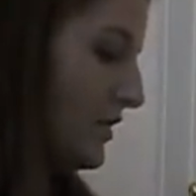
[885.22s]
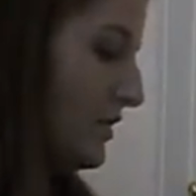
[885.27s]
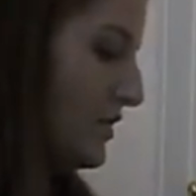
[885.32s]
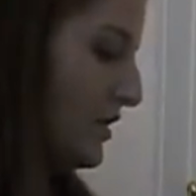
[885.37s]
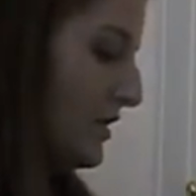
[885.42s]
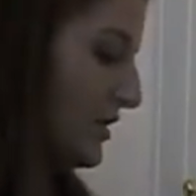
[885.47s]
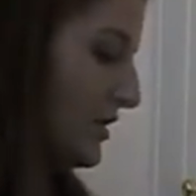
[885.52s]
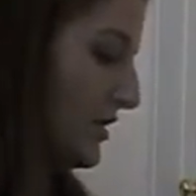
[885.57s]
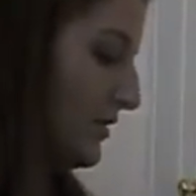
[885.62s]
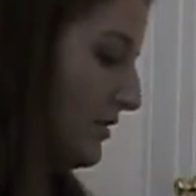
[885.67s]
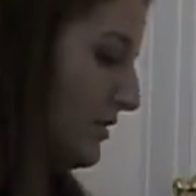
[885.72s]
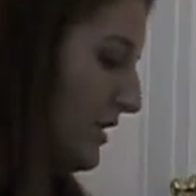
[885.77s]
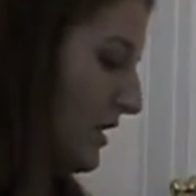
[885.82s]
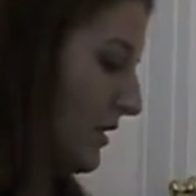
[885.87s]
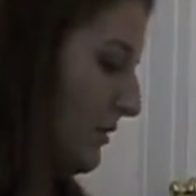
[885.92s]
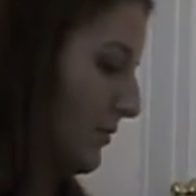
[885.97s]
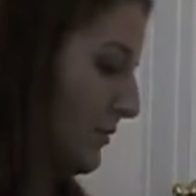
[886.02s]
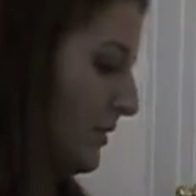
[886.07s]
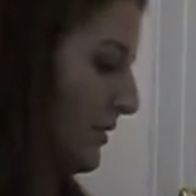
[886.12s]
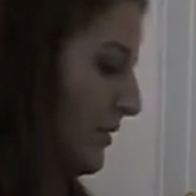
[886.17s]
just to
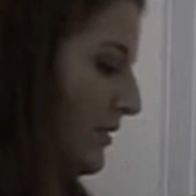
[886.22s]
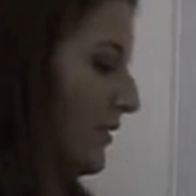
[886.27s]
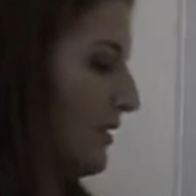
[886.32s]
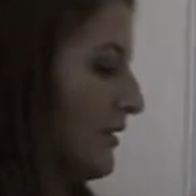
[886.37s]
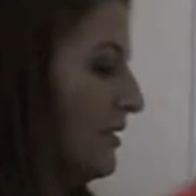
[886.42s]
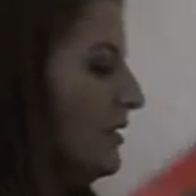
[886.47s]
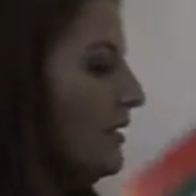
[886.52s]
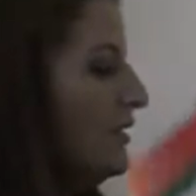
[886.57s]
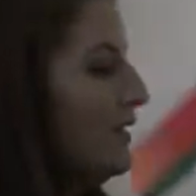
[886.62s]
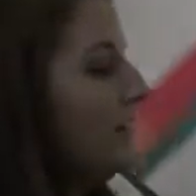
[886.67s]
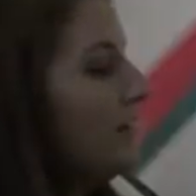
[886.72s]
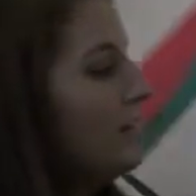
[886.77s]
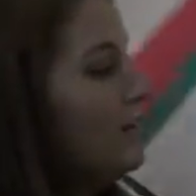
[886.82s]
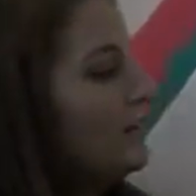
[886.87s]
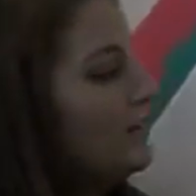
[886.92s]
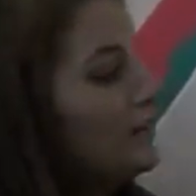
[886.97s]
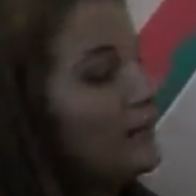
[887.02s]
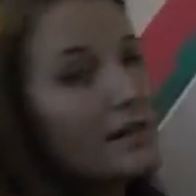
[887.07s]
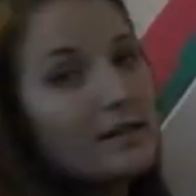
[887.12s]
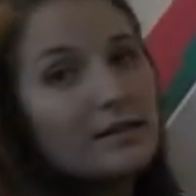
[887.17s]
keep,
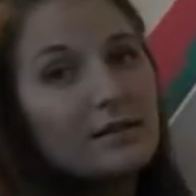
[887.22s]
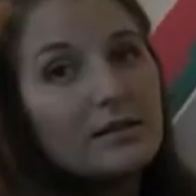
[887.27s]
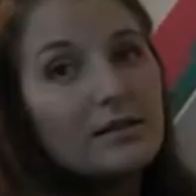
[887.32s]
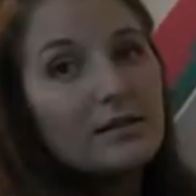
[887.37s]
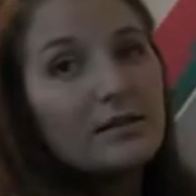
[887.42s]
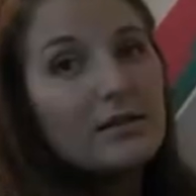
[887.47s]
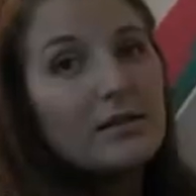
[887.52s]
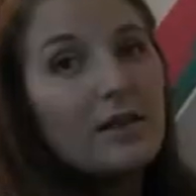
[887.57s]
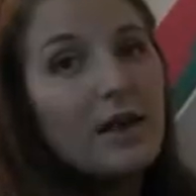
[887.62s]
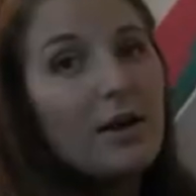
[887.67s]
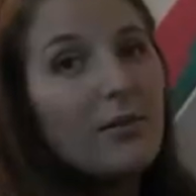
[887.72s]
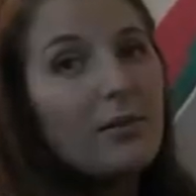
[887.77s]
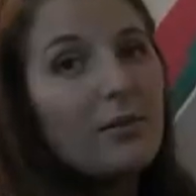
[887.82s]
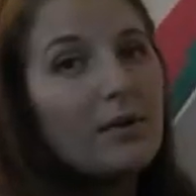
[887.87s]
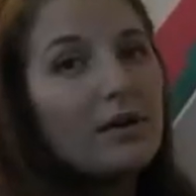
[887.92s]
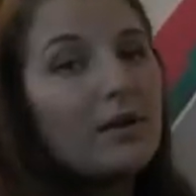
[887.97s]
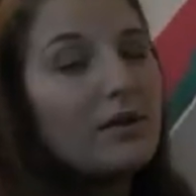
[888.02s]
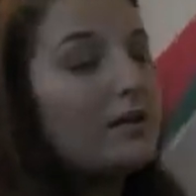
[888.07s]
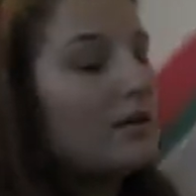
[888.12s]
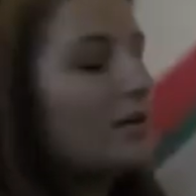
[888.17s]
like, that's that
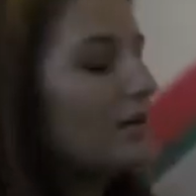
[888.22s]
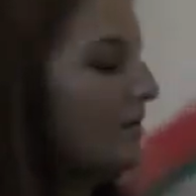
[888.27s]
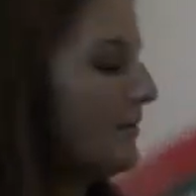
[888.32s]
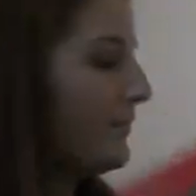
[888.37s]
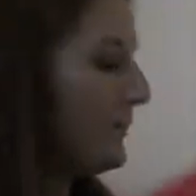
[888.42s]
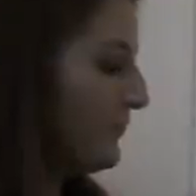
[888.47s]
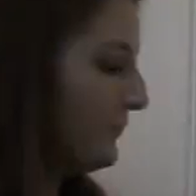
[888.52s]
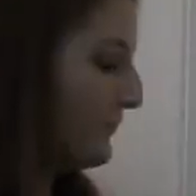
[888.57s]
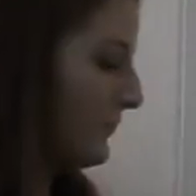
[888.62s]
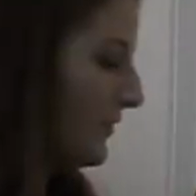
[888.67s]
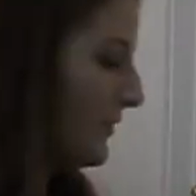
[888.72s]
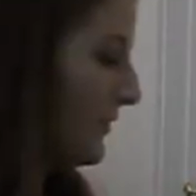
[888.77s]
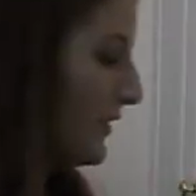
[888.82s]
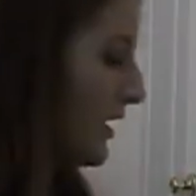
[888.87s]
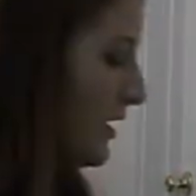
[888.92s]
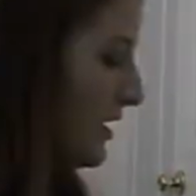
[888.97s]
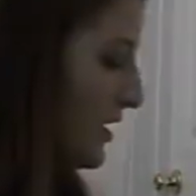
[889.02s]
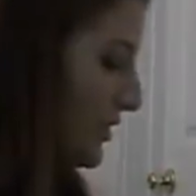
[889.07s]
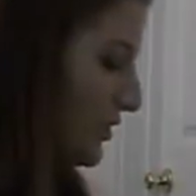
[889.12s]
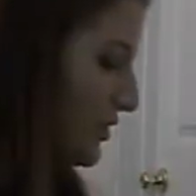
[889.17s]
one,
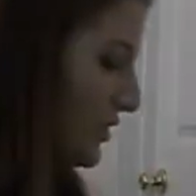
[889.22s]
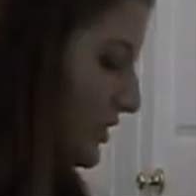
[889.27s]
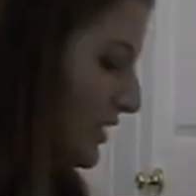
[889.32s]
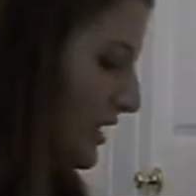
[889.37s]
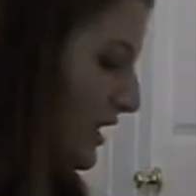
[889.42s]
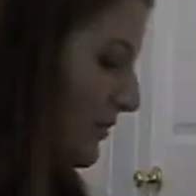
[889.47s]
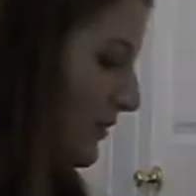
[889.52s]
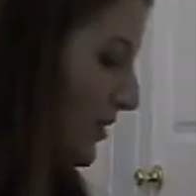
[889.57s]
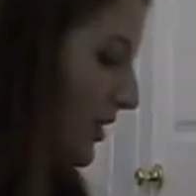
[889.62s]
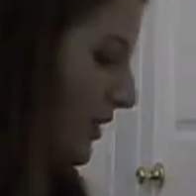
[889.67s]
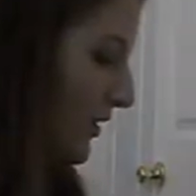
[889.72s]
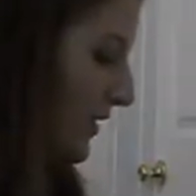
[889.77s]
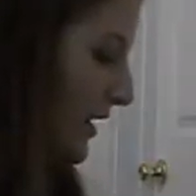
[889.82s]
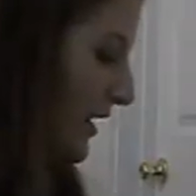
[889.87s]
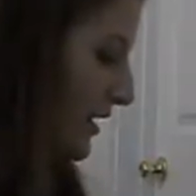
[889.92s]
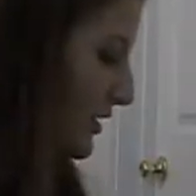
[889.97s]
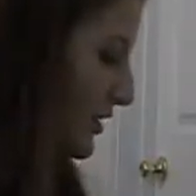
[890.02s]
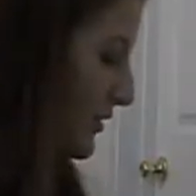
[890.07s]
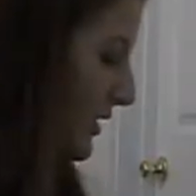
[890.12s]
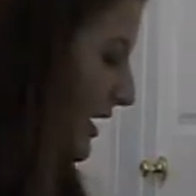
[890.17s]
just to keep it all
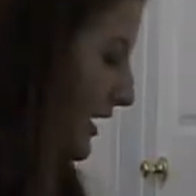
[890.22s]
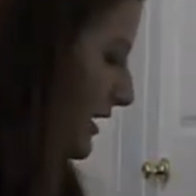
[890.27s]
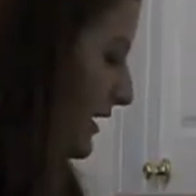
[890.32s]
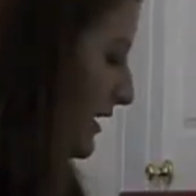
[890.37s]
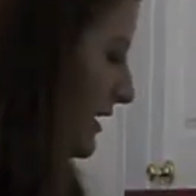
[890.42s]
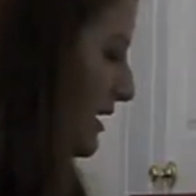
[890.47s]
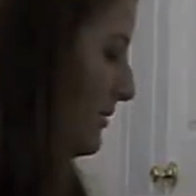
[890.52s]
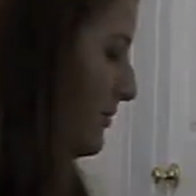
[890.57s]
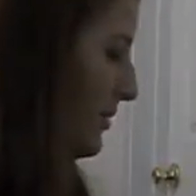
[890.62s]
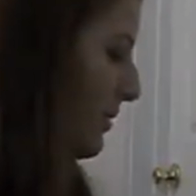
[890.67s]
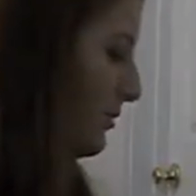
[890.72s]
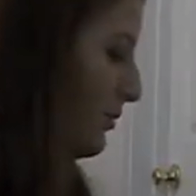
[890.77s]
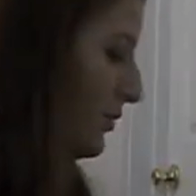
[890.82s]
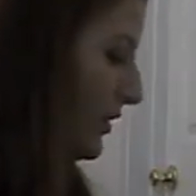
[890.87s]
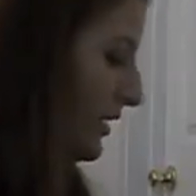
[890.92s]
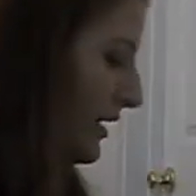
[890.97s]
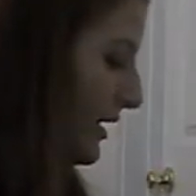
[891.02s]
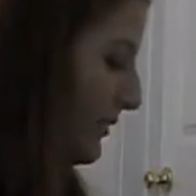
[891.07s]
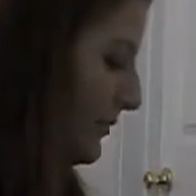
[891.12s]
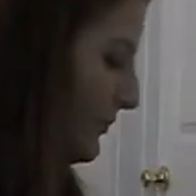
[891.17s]
there so I can keep up
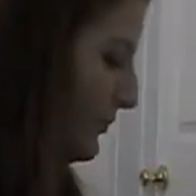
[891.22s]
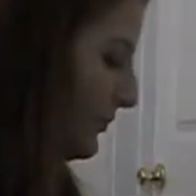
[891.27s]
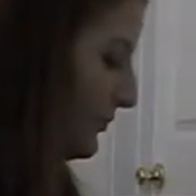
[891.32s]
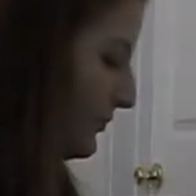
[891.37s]
with it.